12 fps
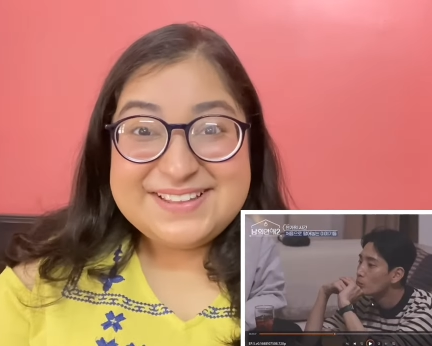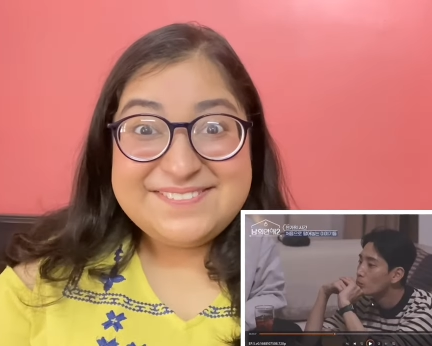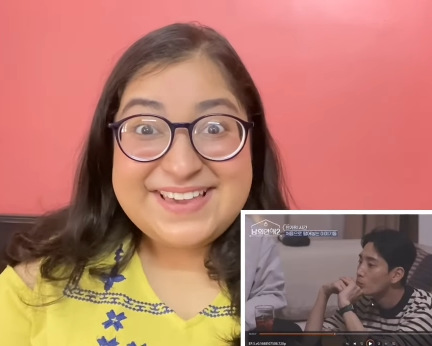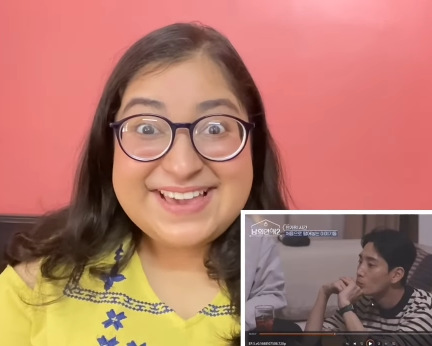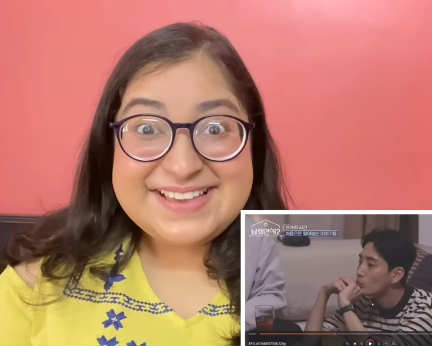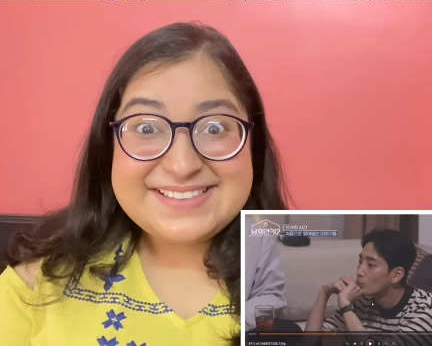Speaker 1: The
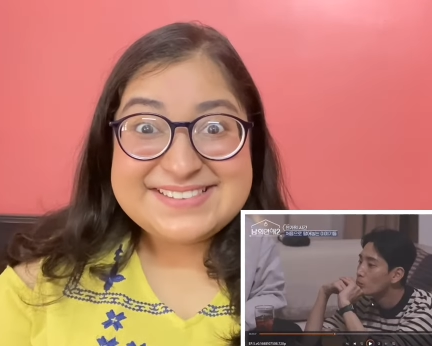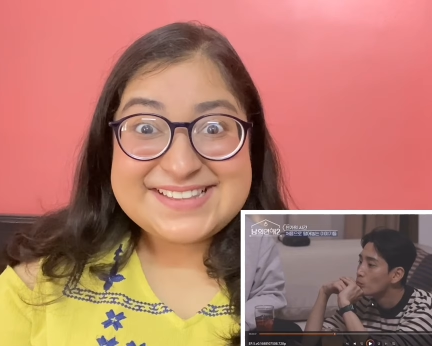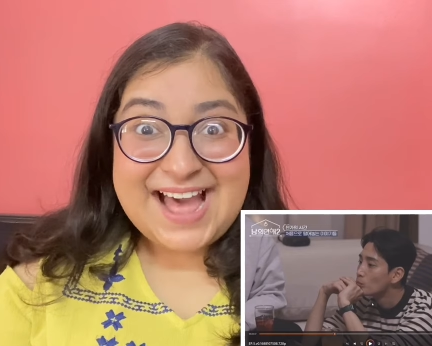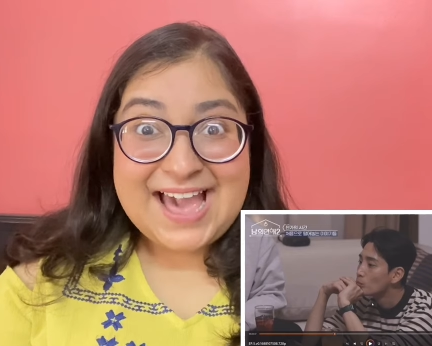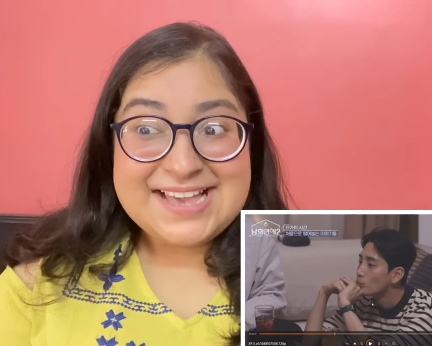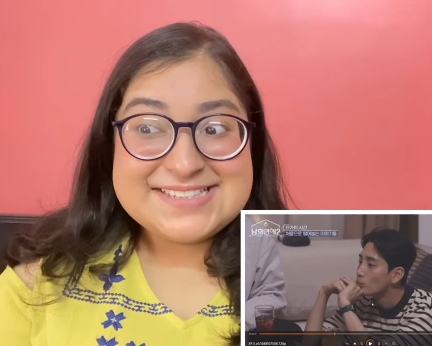way his
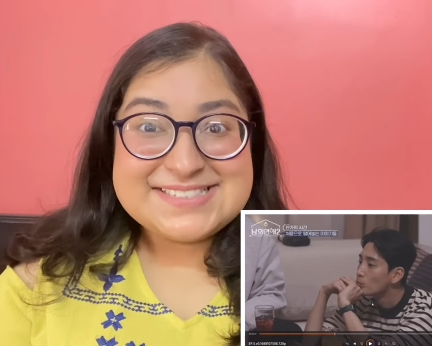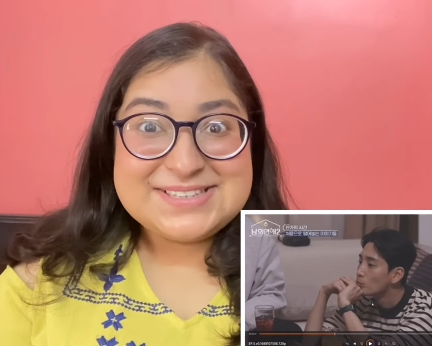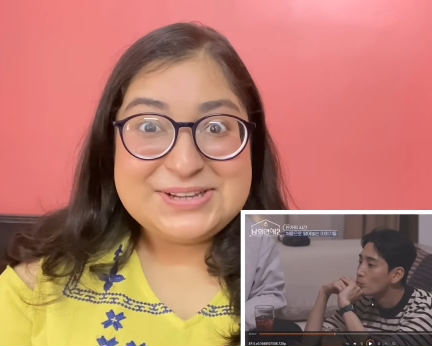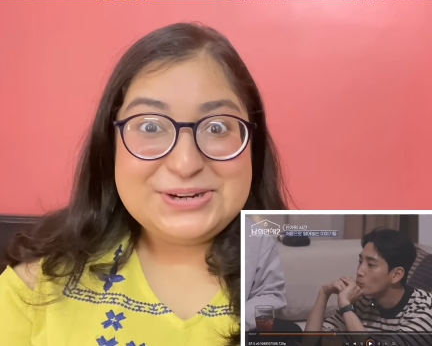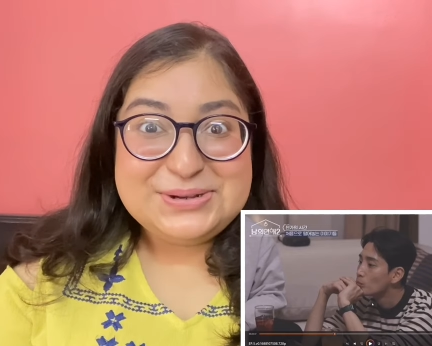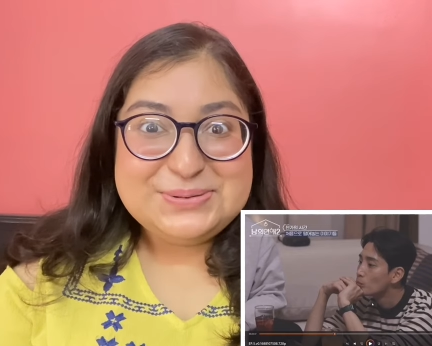eyes
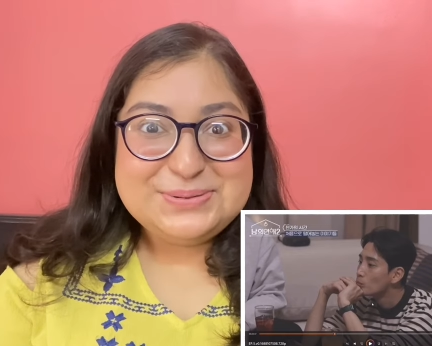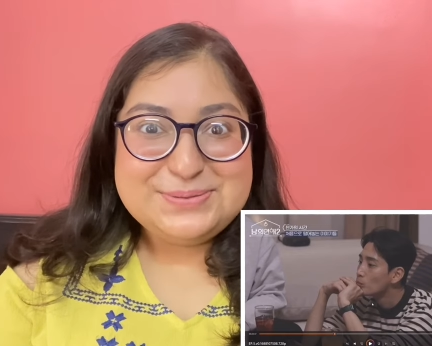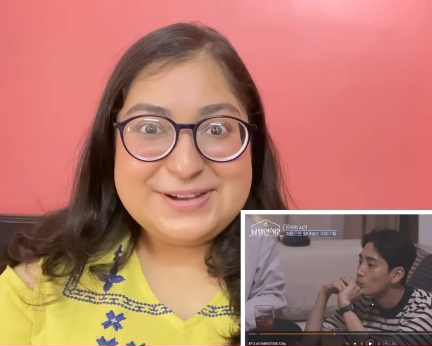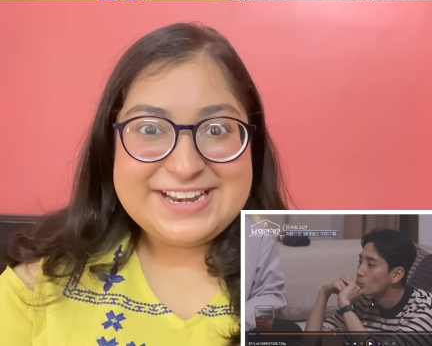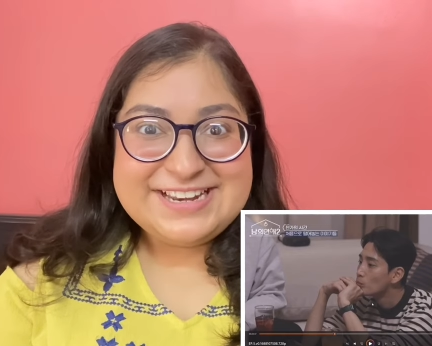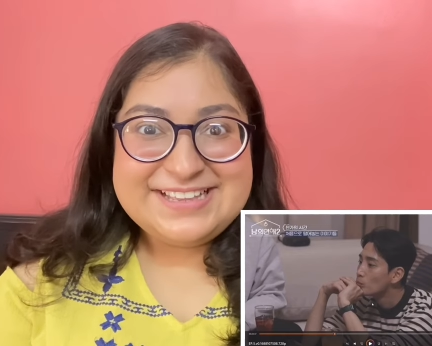grew
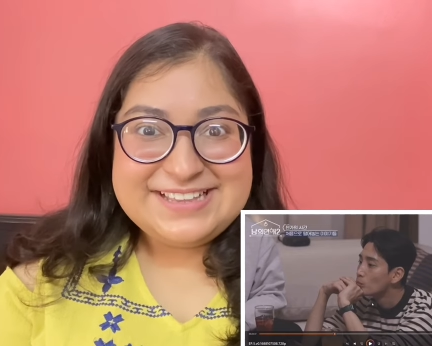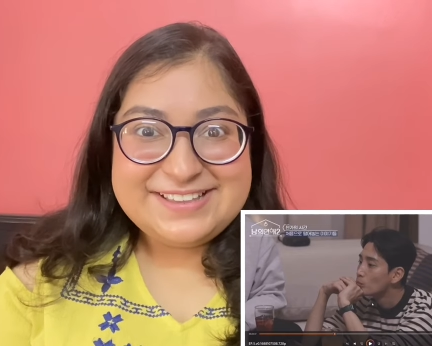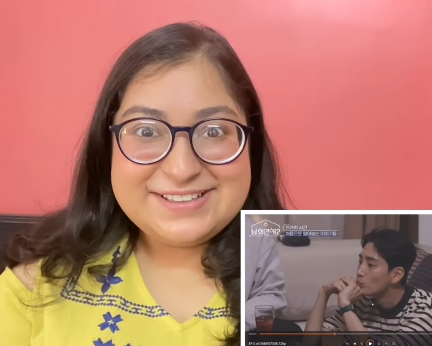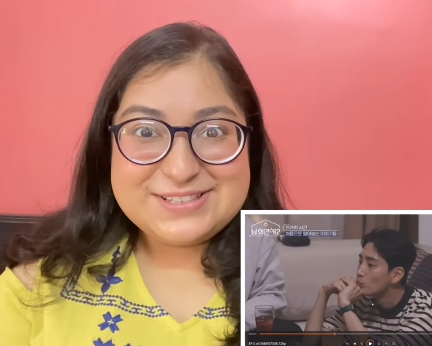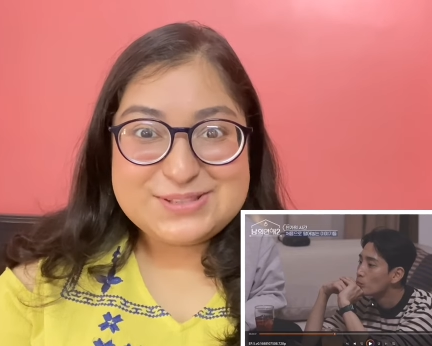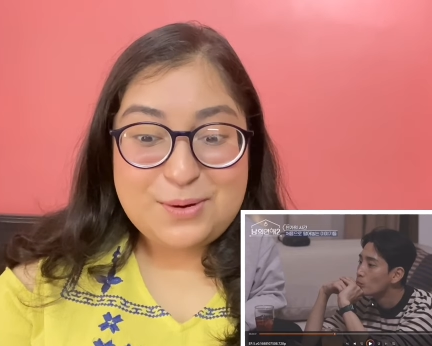when
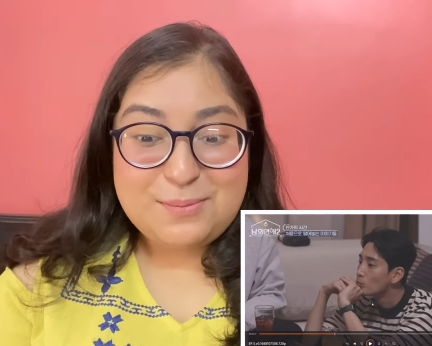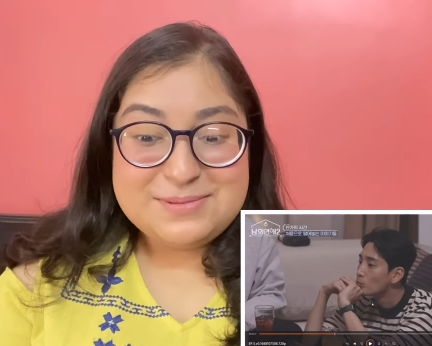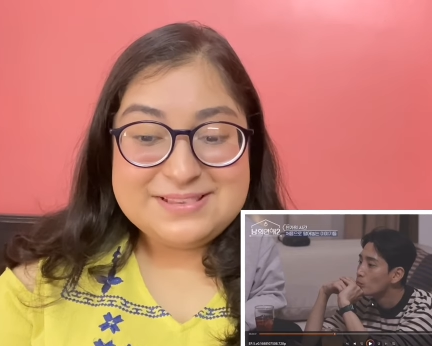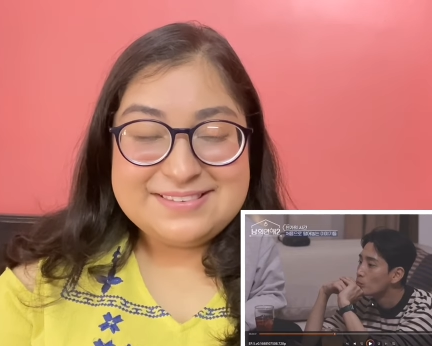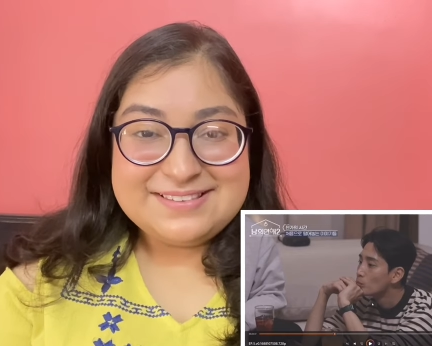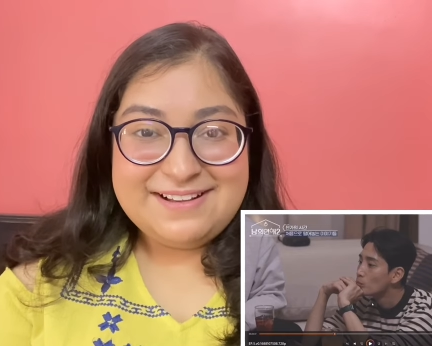he saw
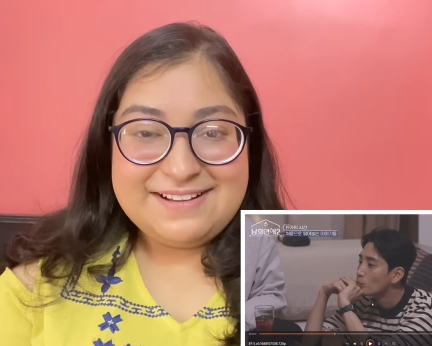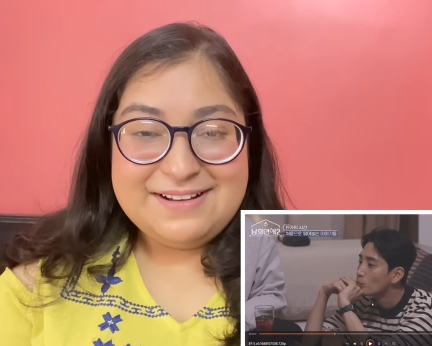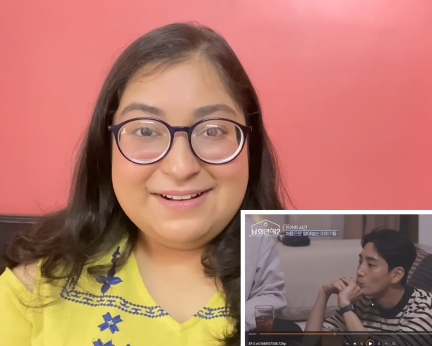Minsung,